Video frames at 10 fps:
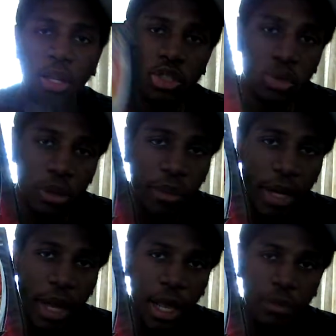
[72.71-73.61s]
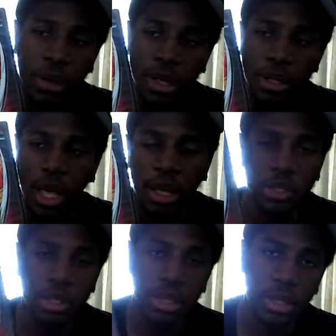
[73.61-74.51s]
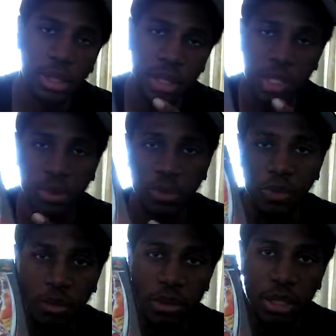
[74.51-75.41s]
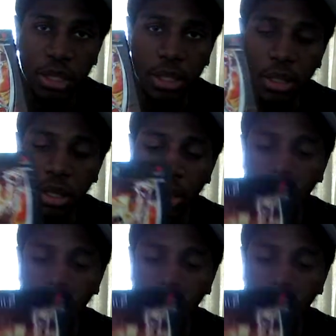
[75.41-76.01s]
Street Fighter Alpha Anthology. This was $15.